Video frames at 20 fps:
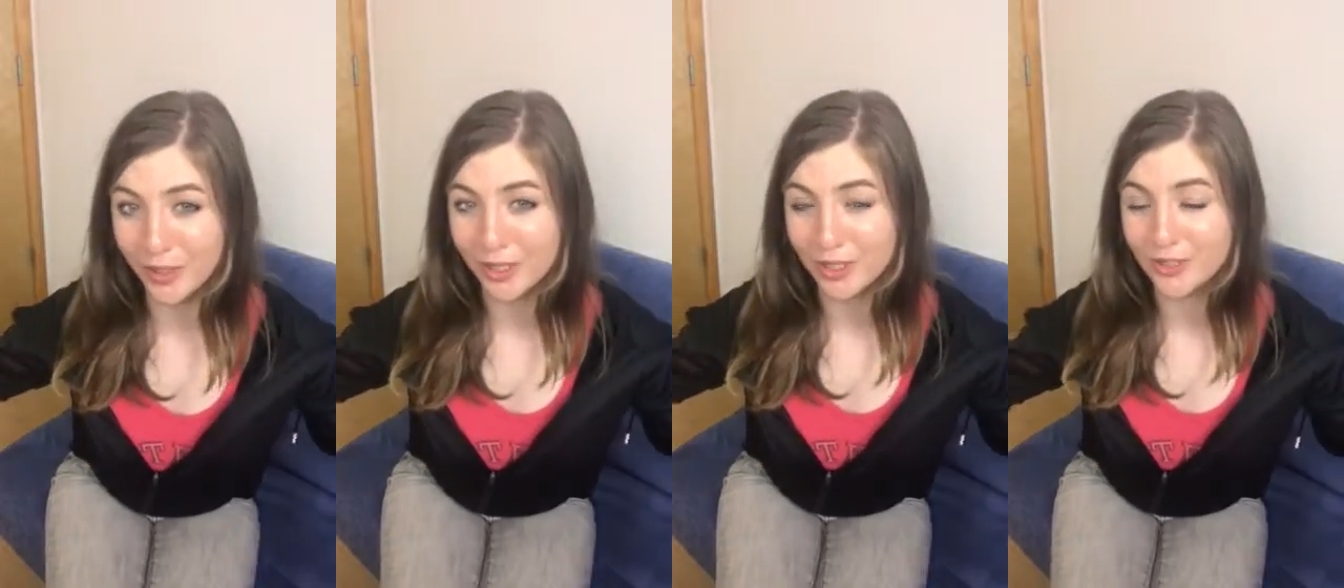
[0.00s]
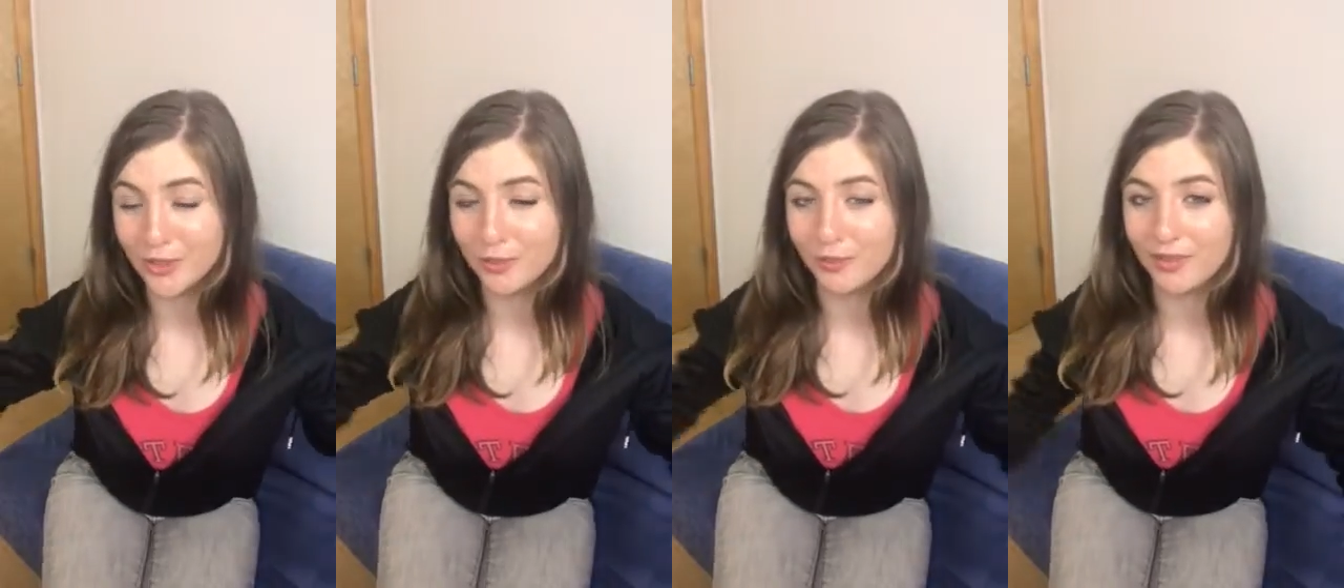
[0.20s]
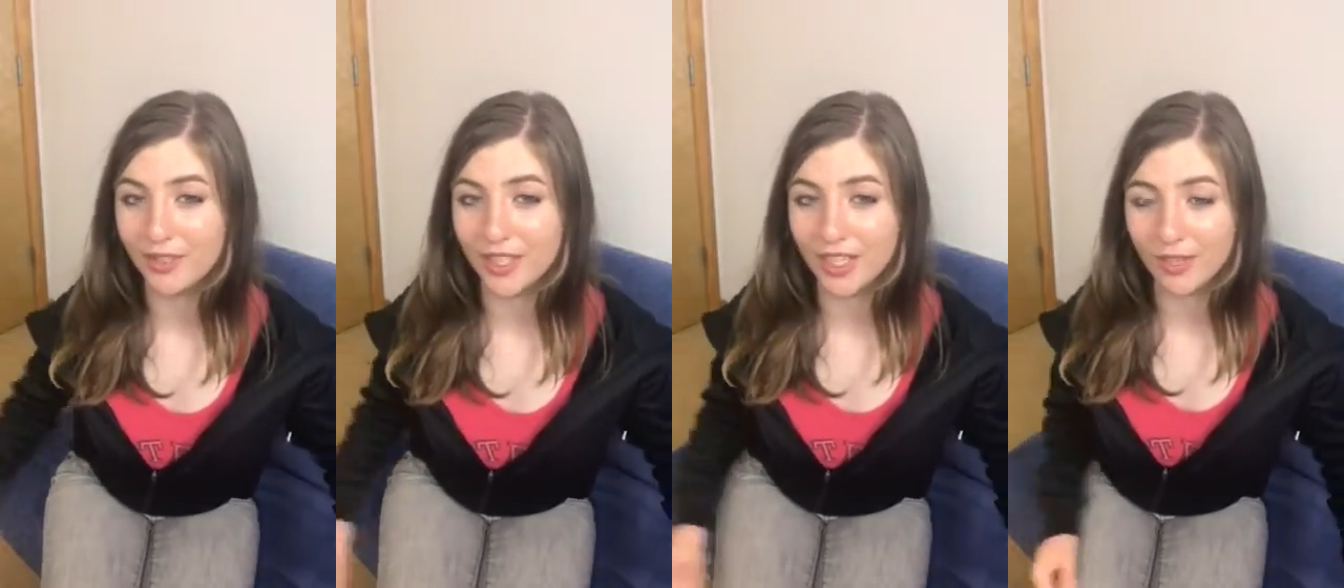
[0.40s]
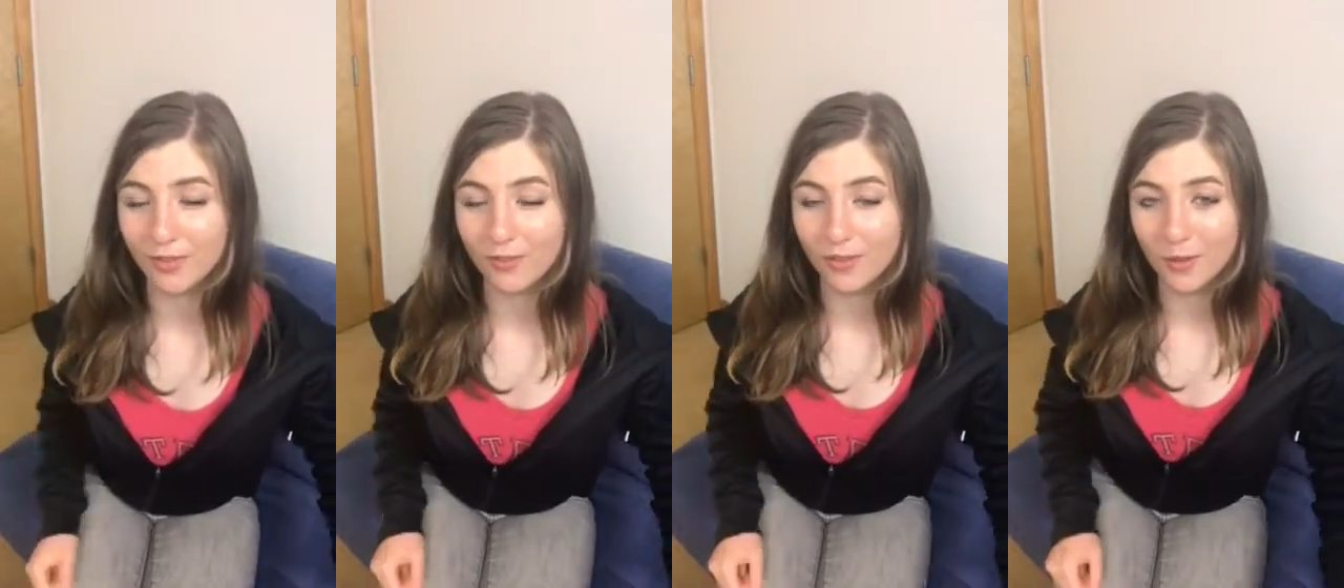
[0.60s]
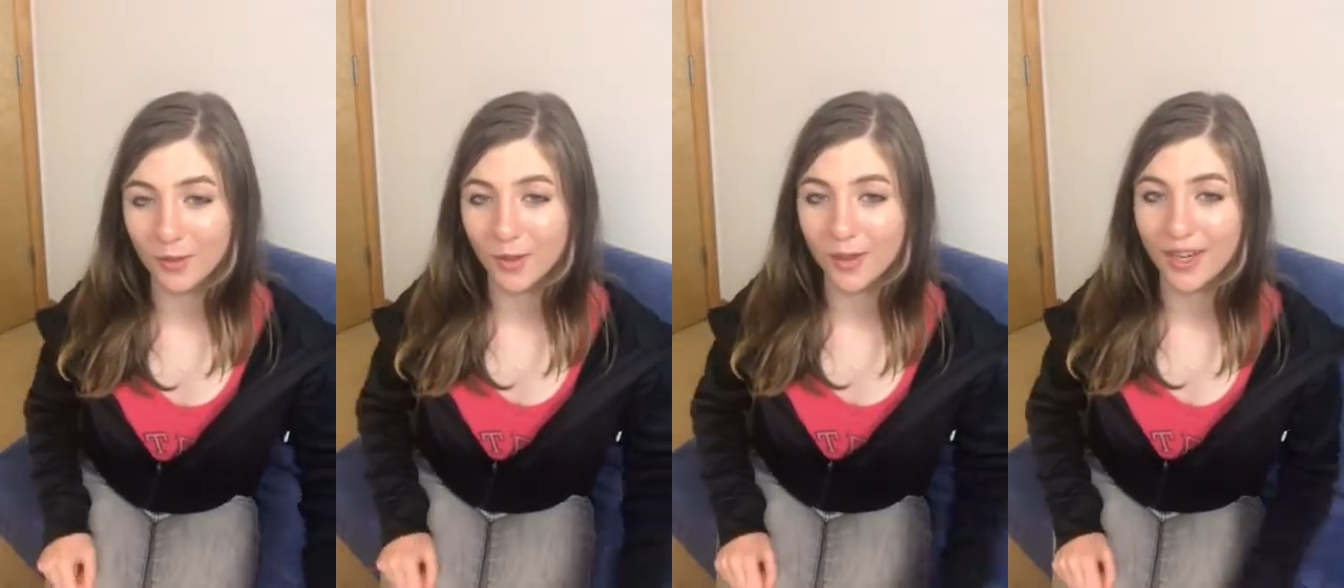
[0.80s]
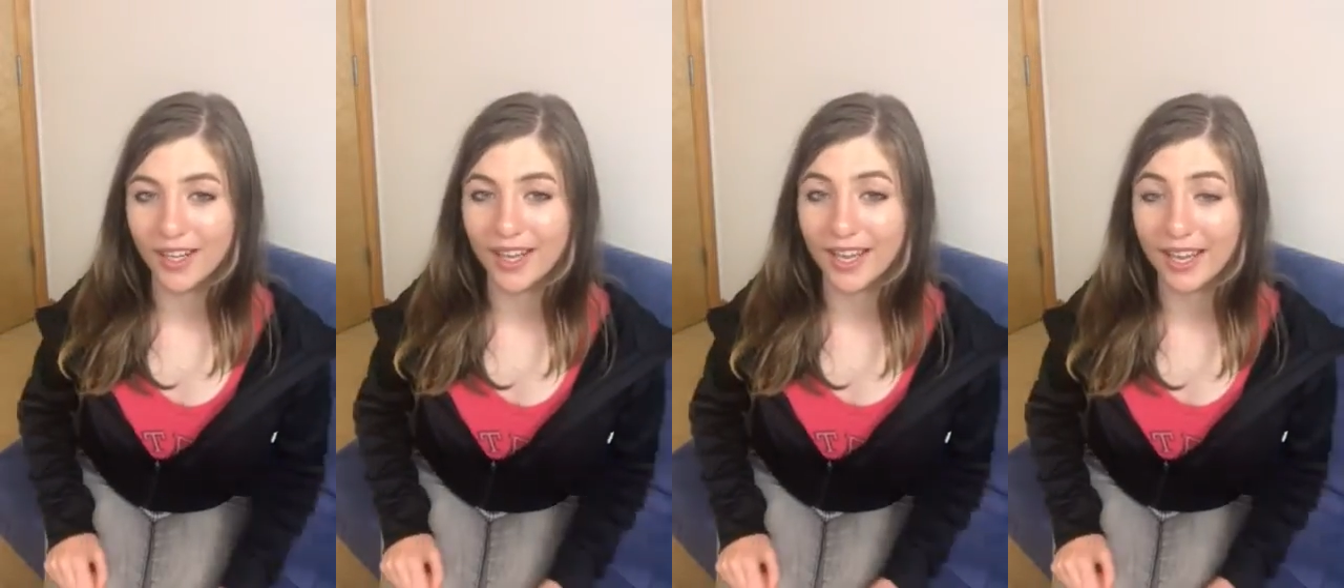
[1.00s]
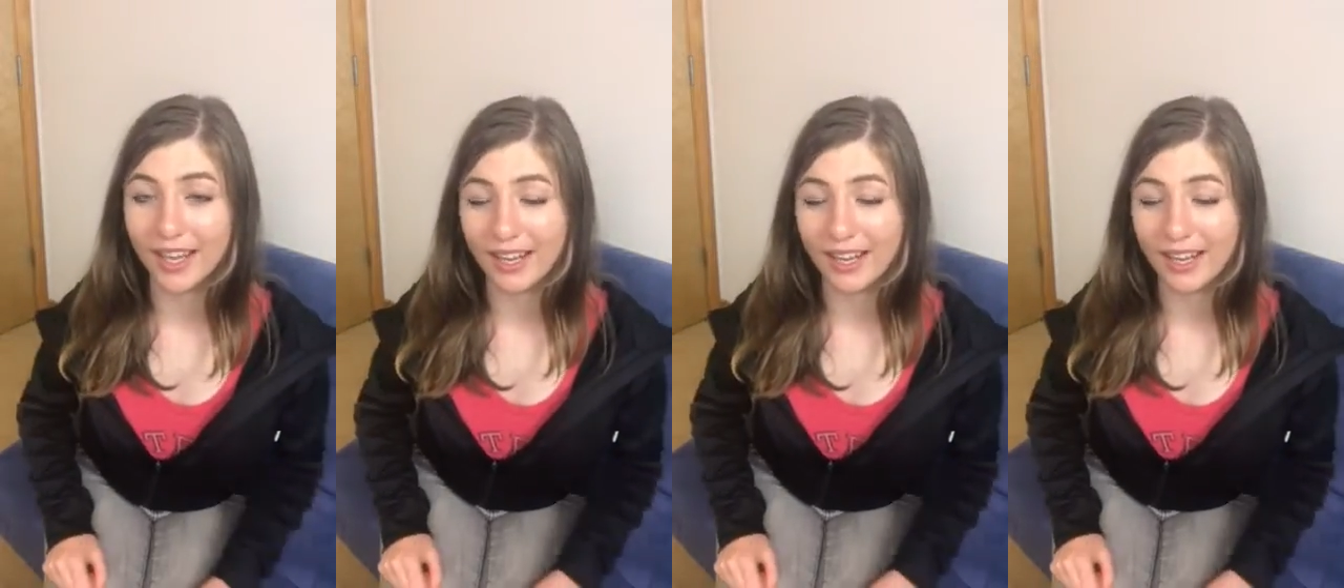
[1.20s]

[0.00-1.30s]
while I was leaning forward,